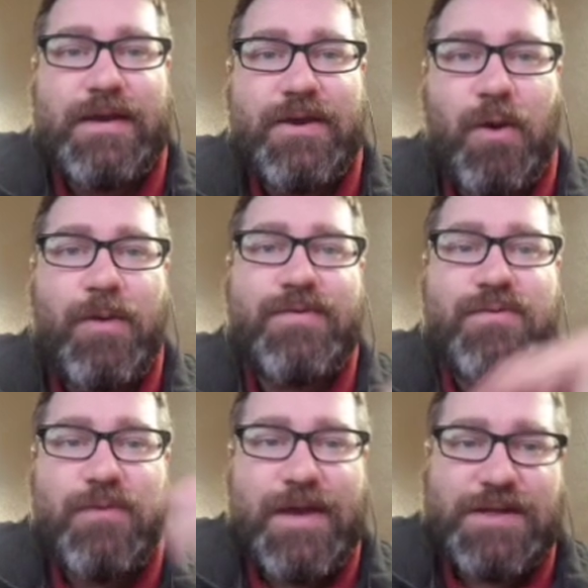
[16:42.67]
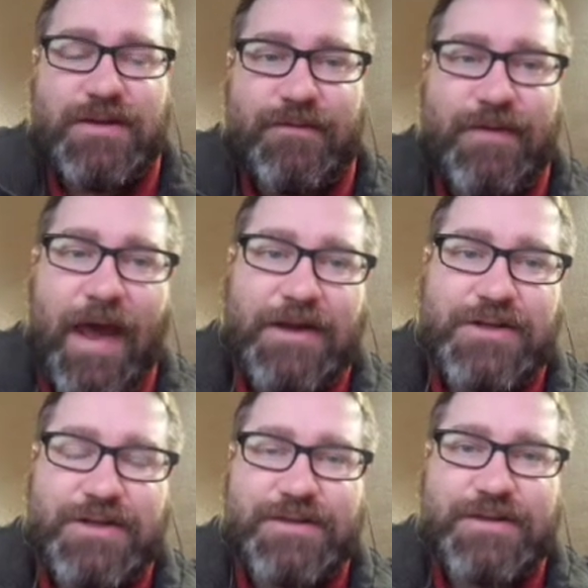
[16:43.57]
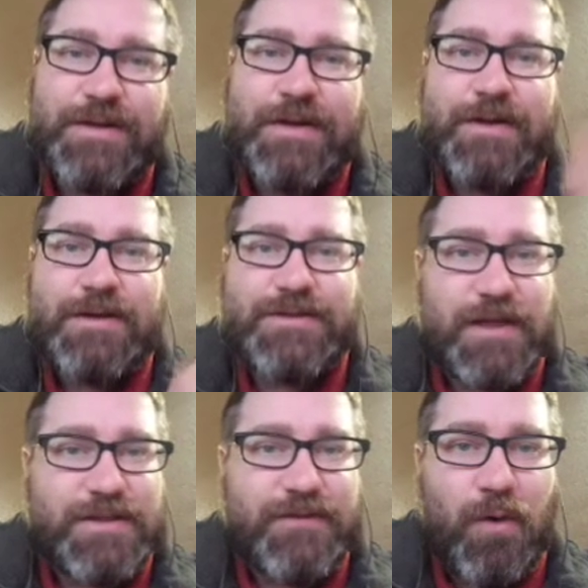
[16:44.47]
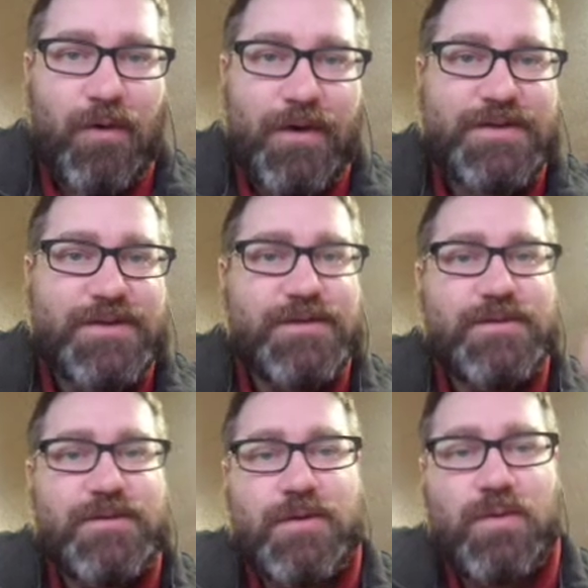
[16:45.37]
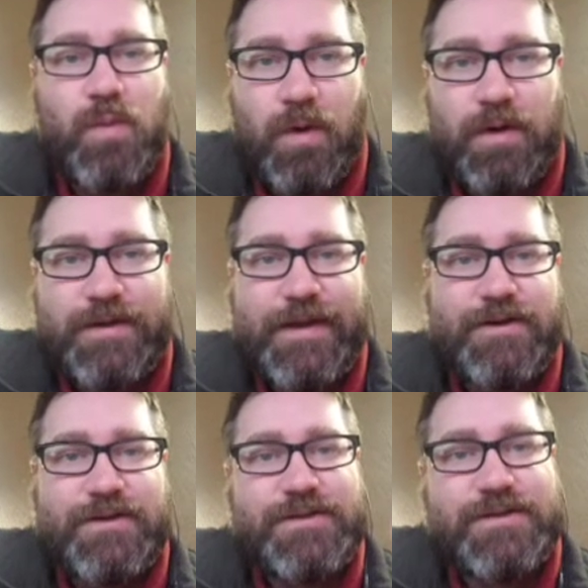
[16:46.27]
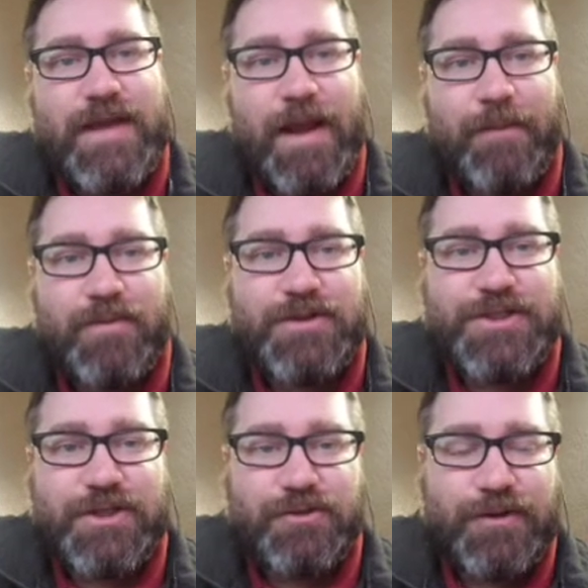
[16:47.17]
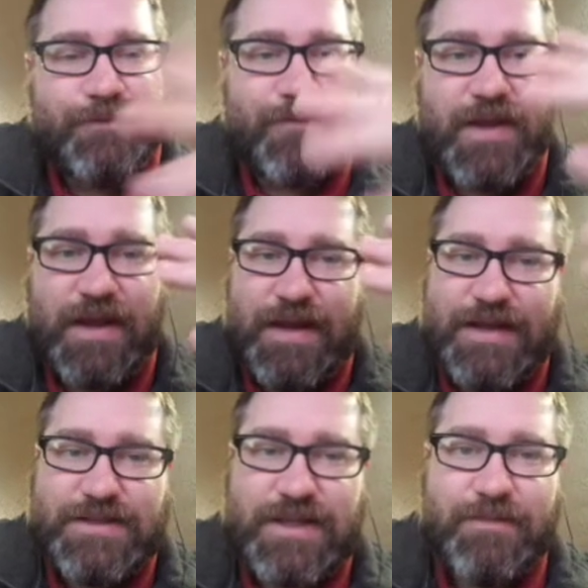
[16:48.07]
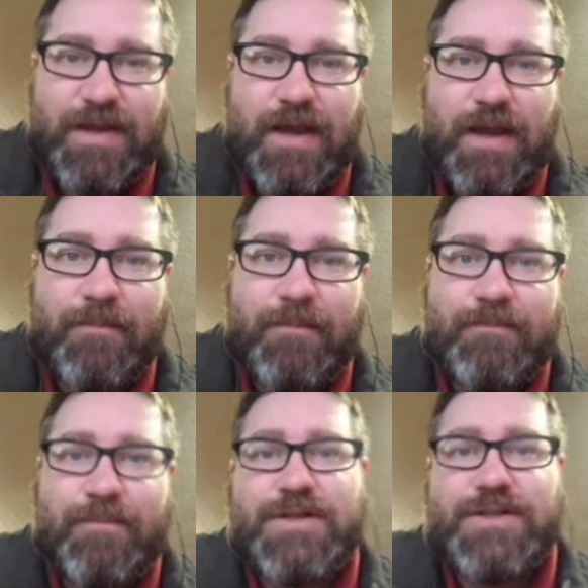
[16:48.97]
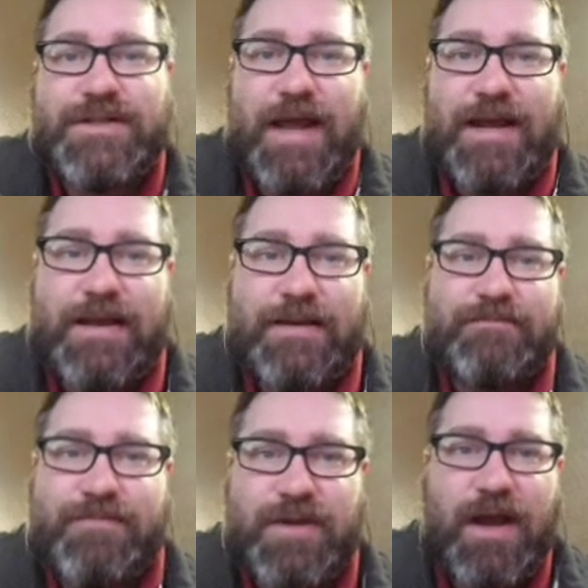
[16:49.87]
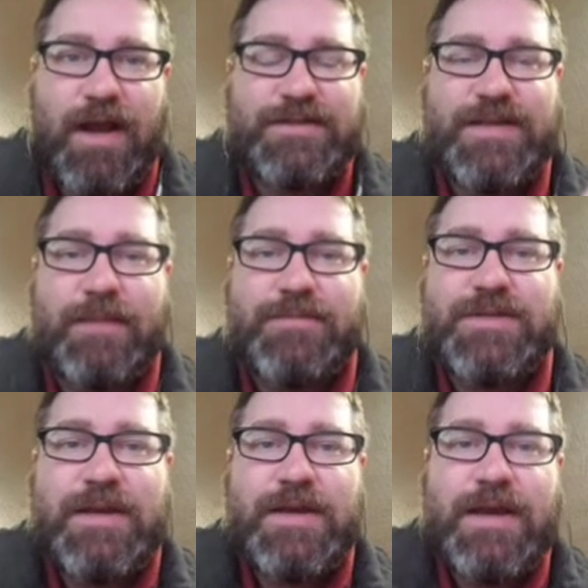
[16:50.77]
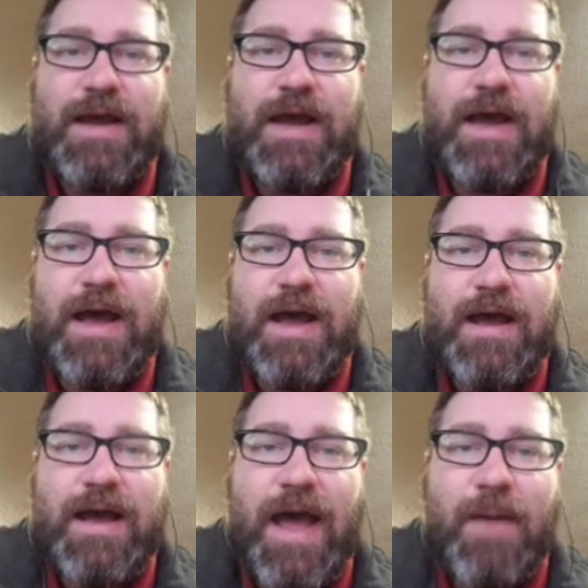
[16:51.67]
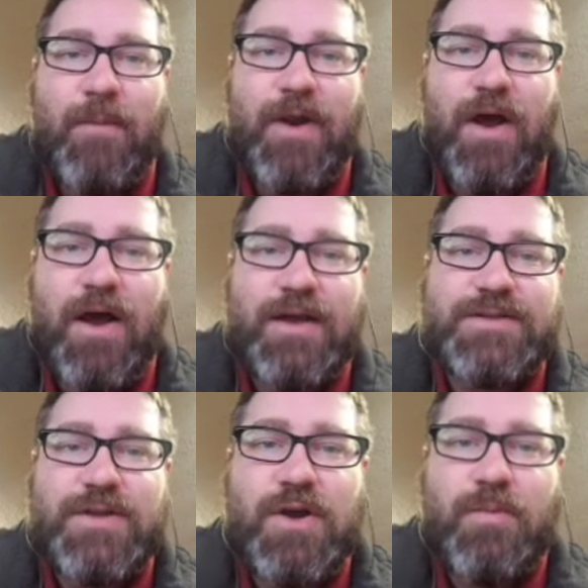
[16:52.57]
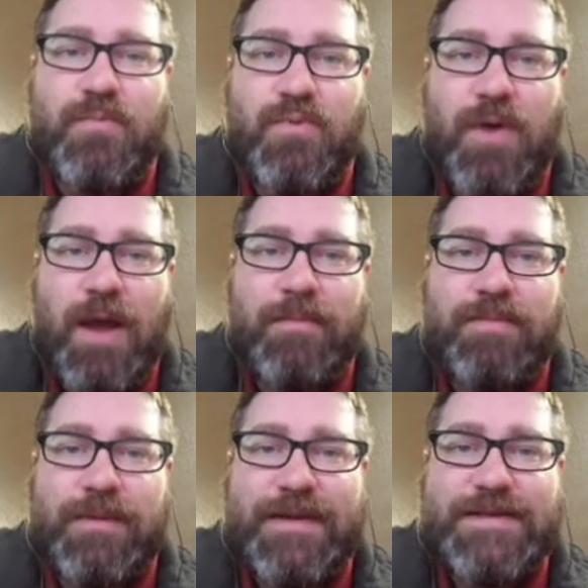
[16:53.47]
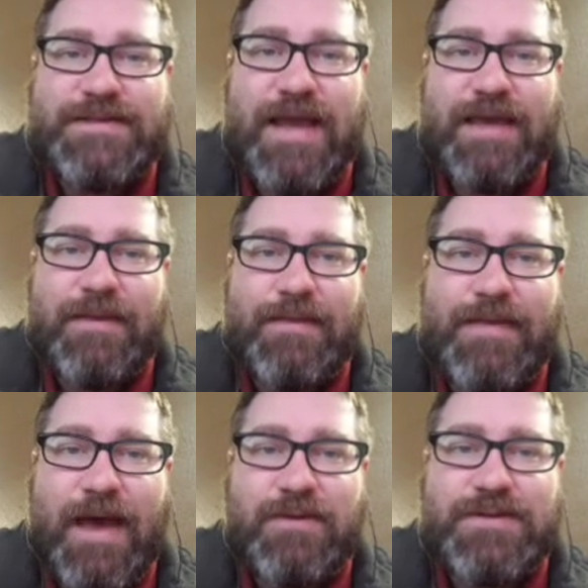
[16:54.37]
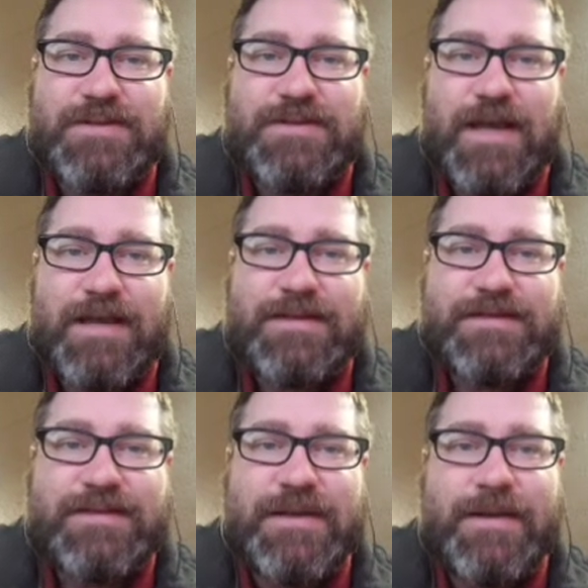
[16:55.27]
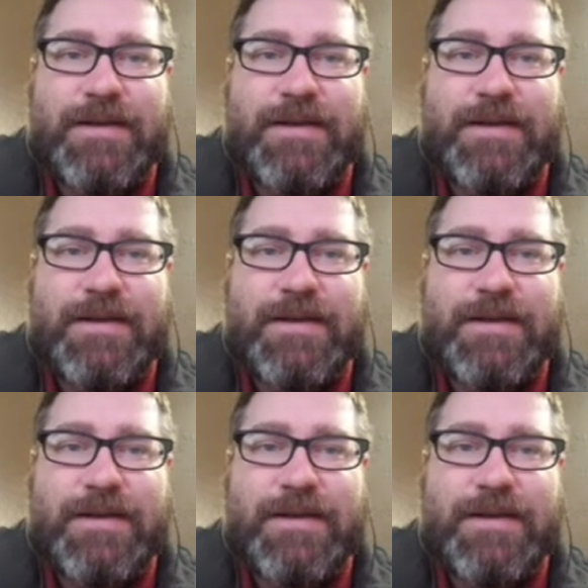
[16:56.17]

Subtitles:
going through each of the factions, Sons of Horus, World Eaters, Emperor's Children can easily become budget deck concepts. I would also probably say the Thousand Sons.